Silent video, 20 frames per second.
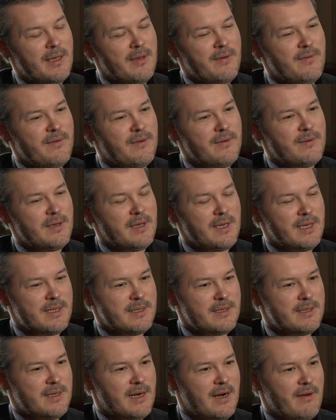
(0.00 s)
a few
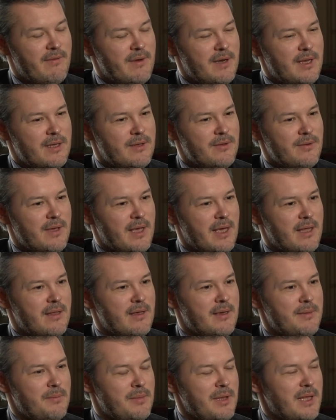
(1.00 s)
years traveling
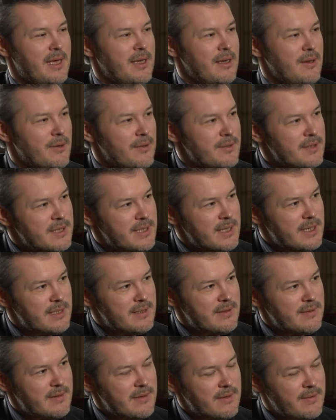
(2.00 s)
together, playing
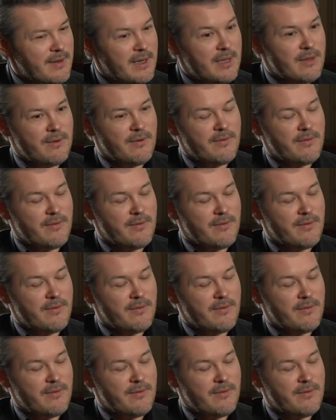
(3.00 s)
concerts quite